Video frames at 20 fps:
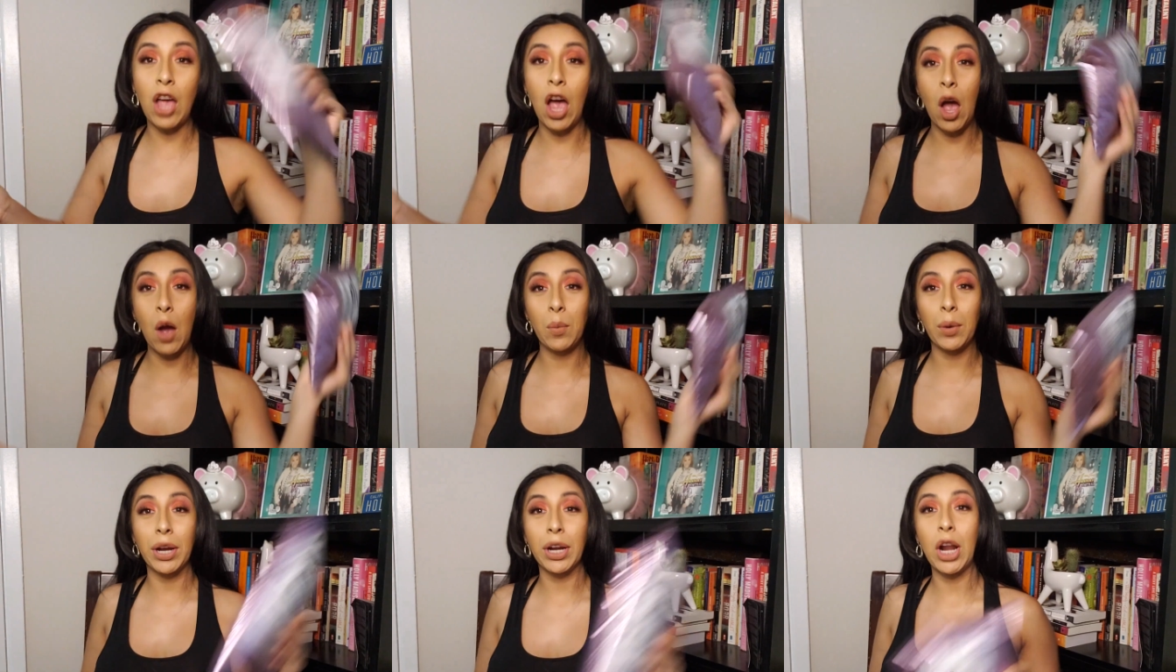
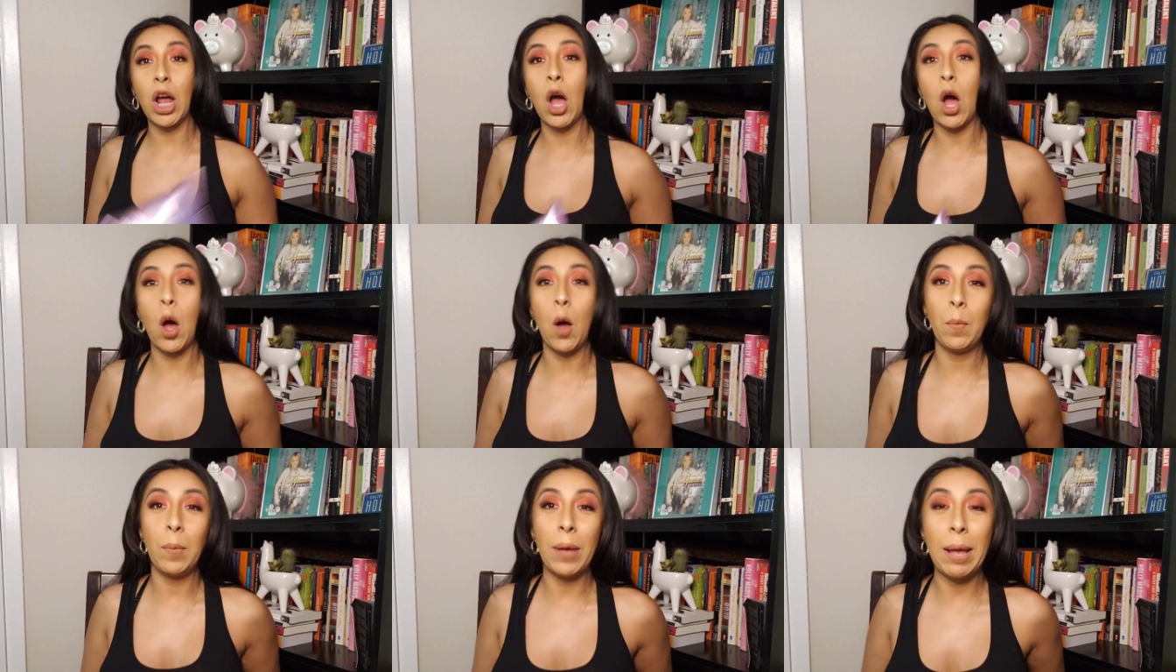we're gonna
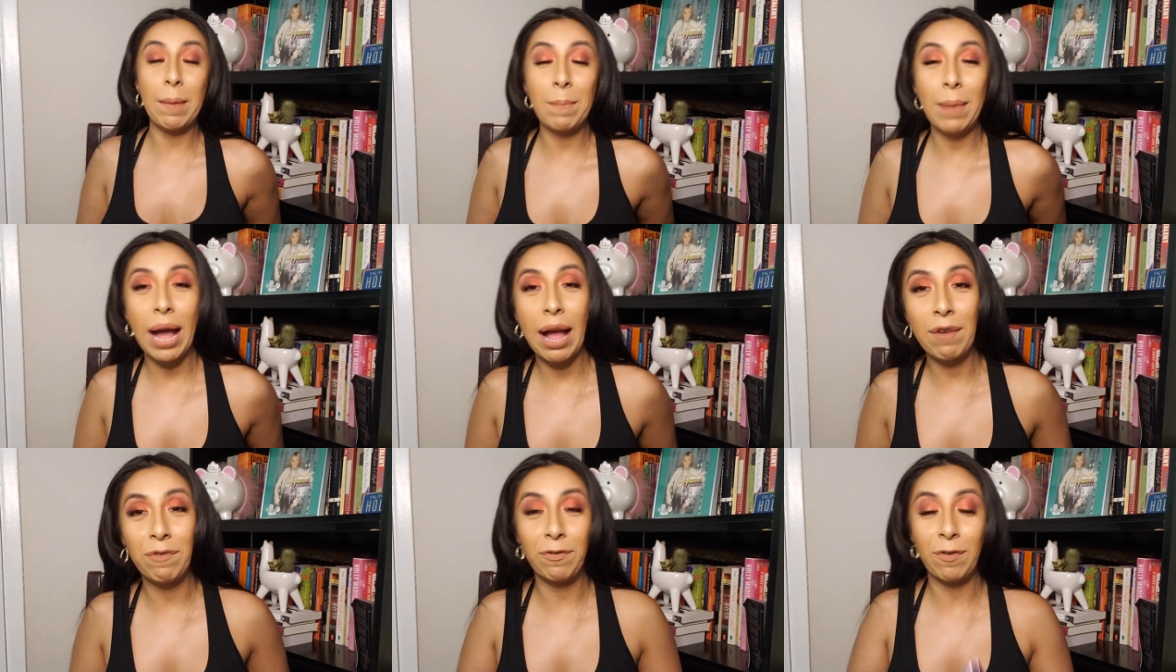open
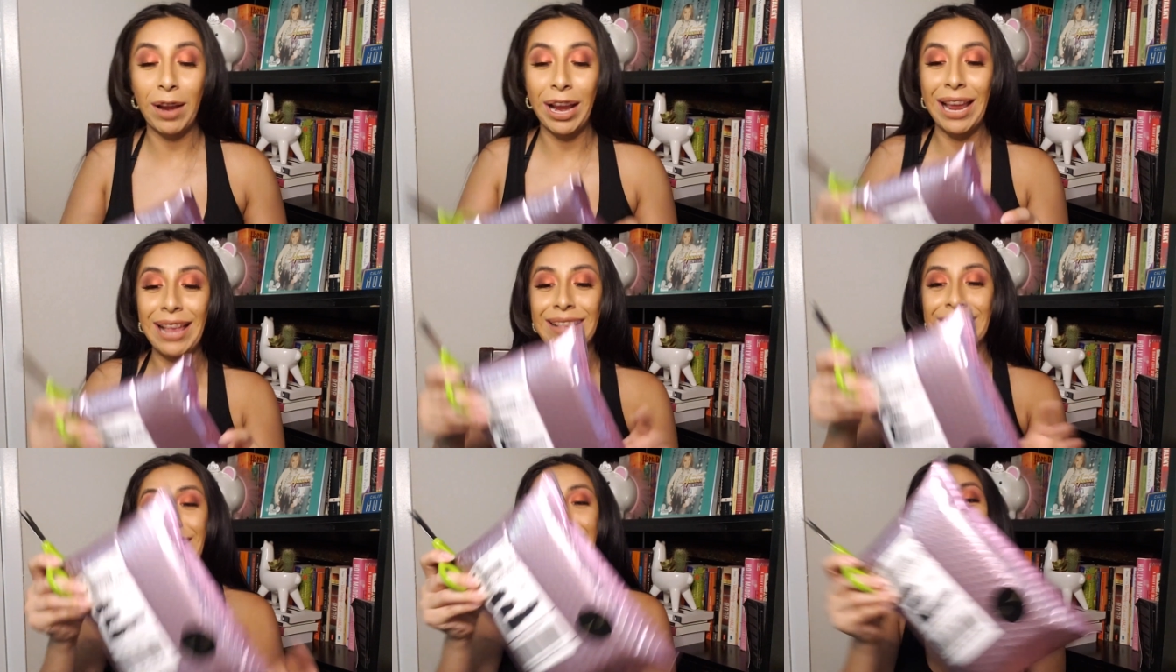my
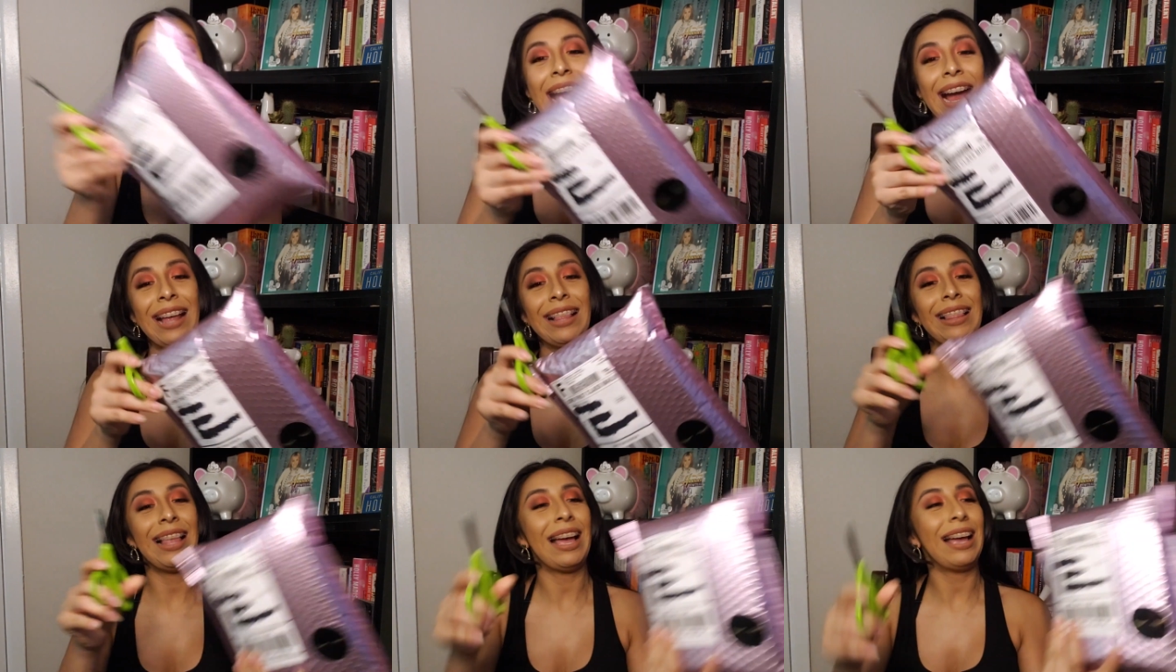friend's
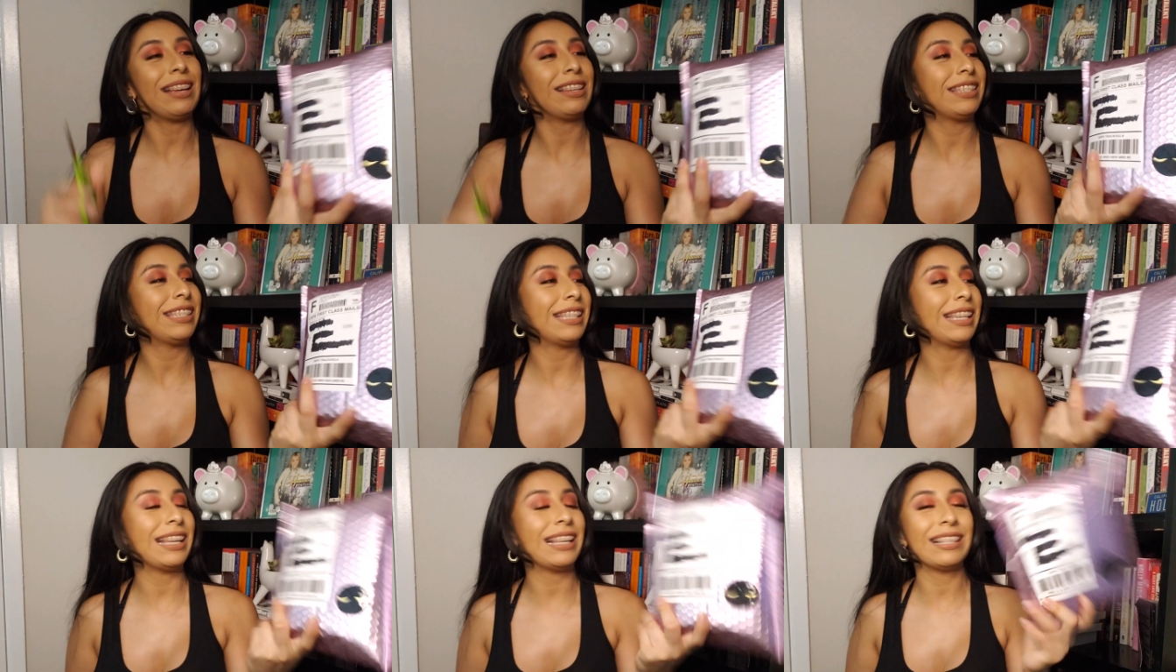
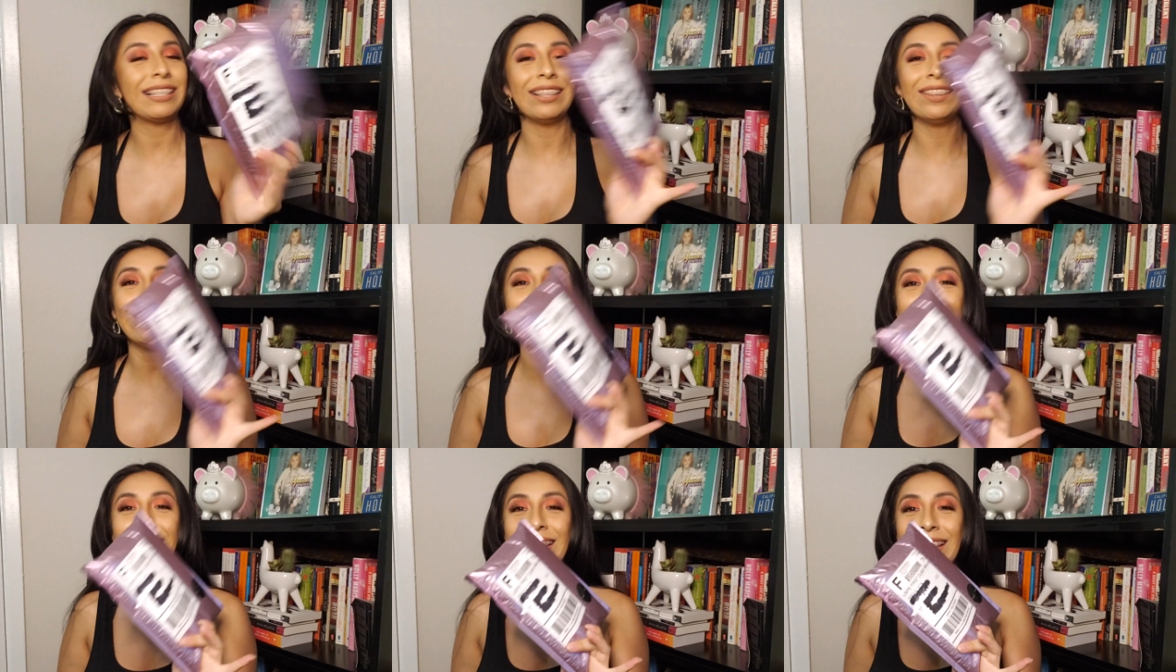eyelashes.
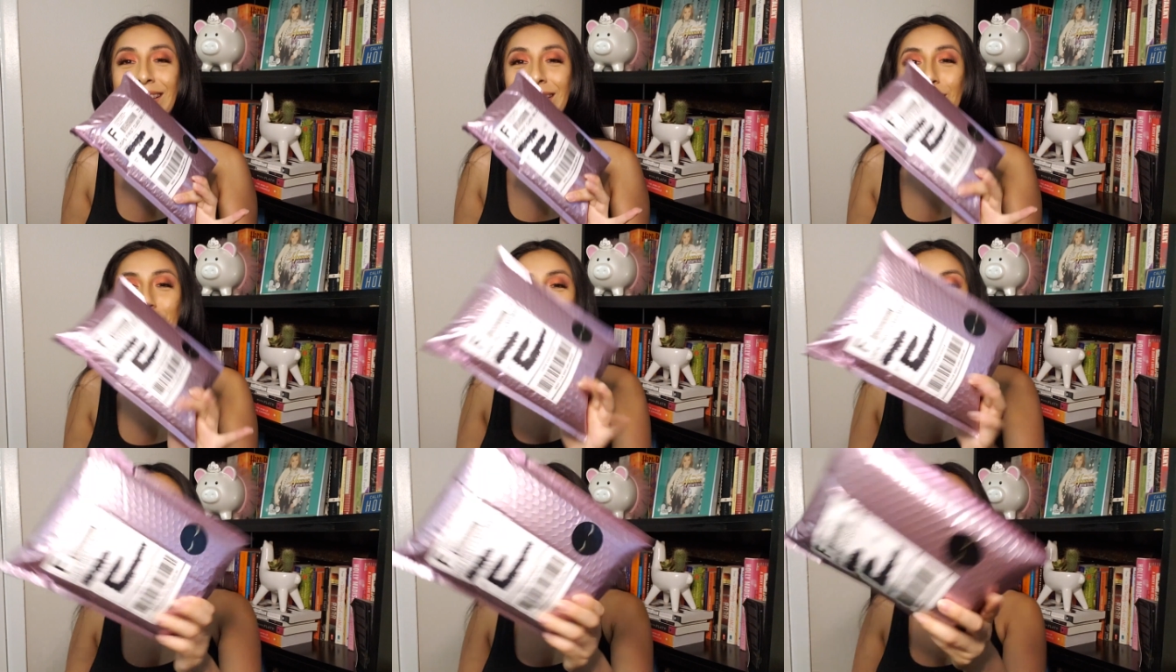Look at this
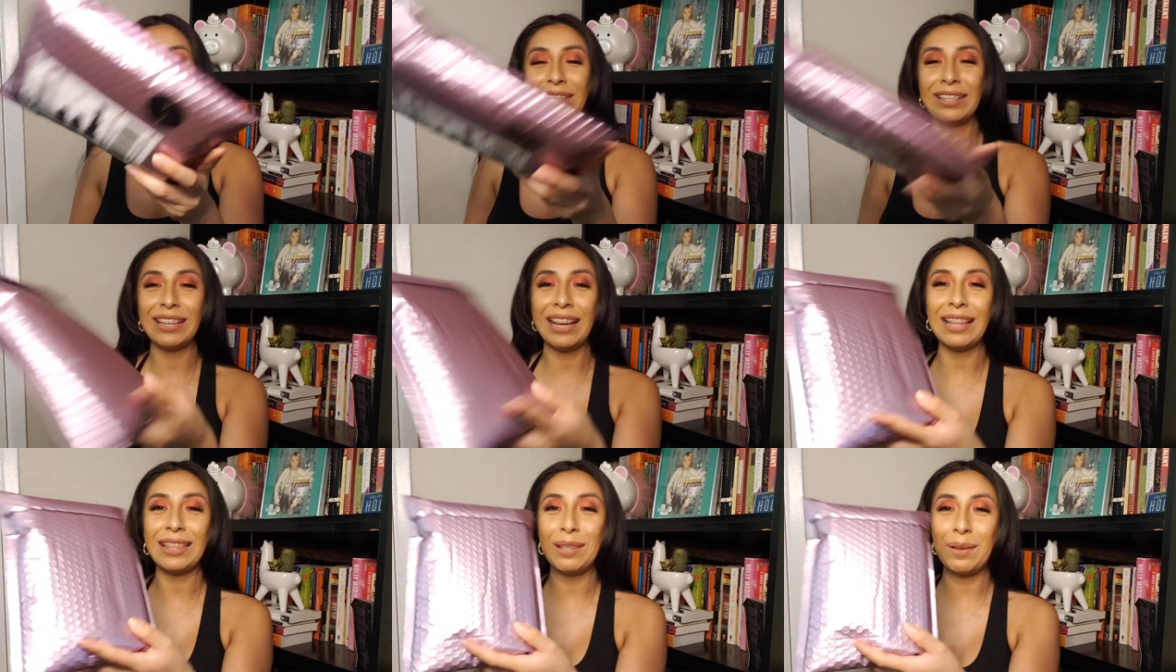bitch.
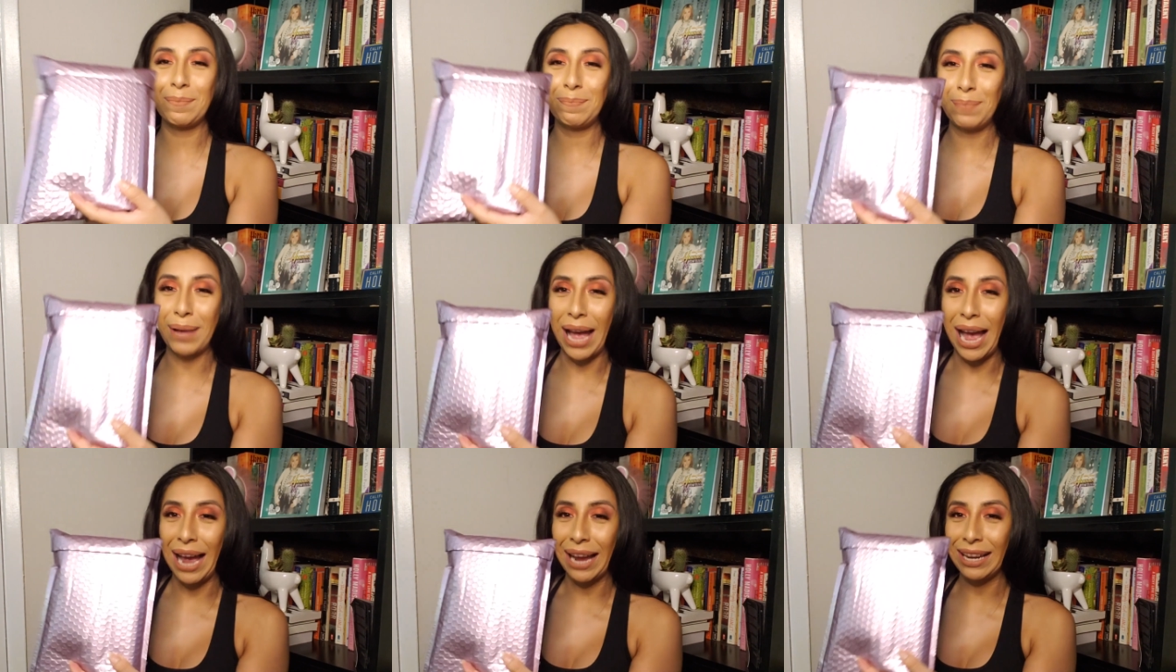She got the
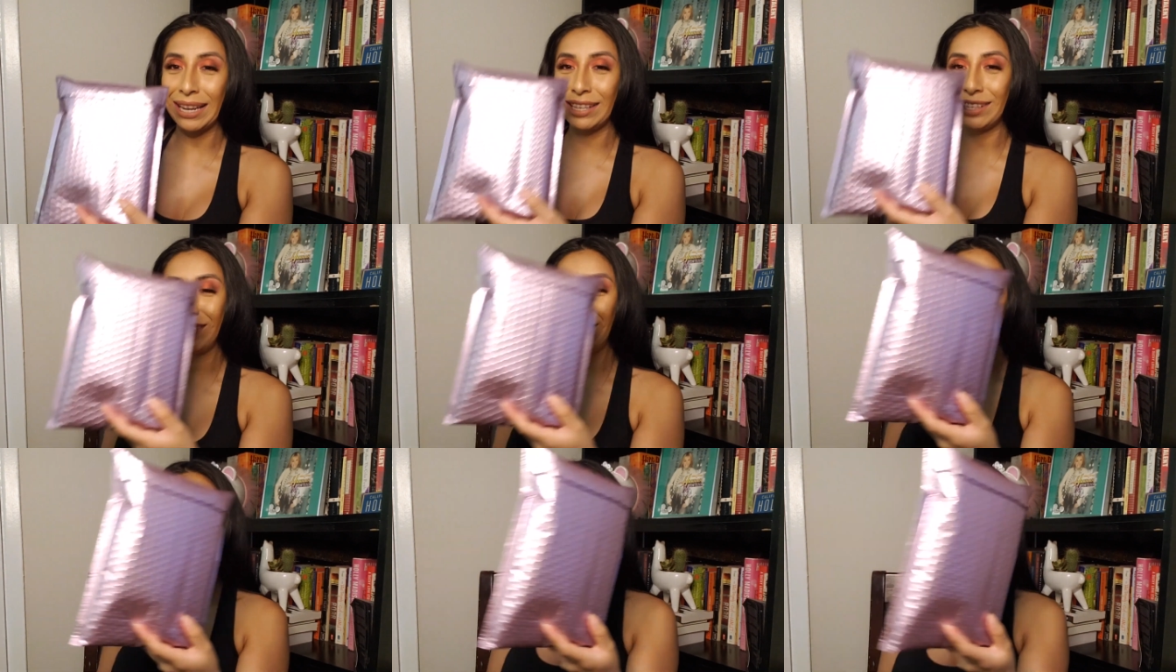
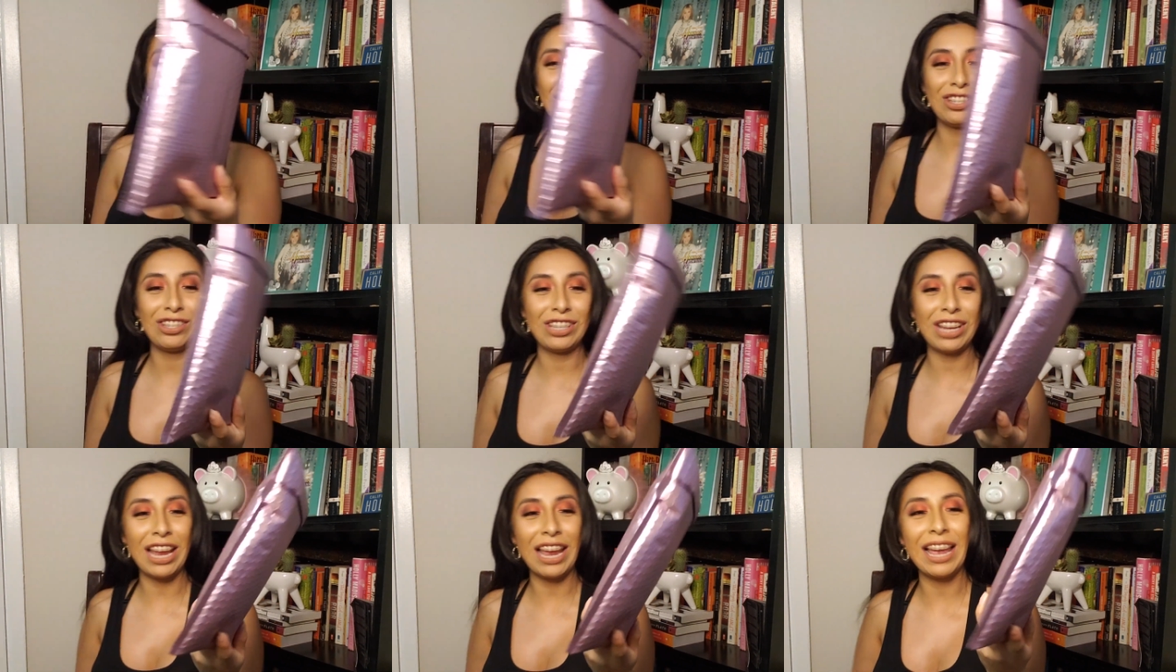packaging and
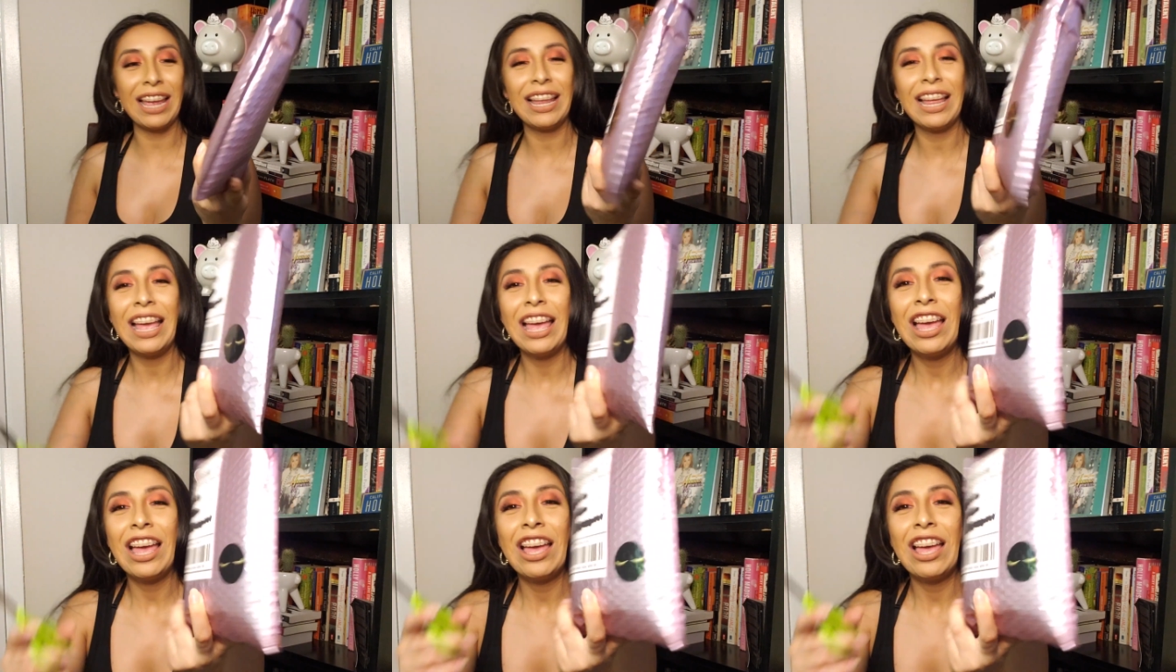shit.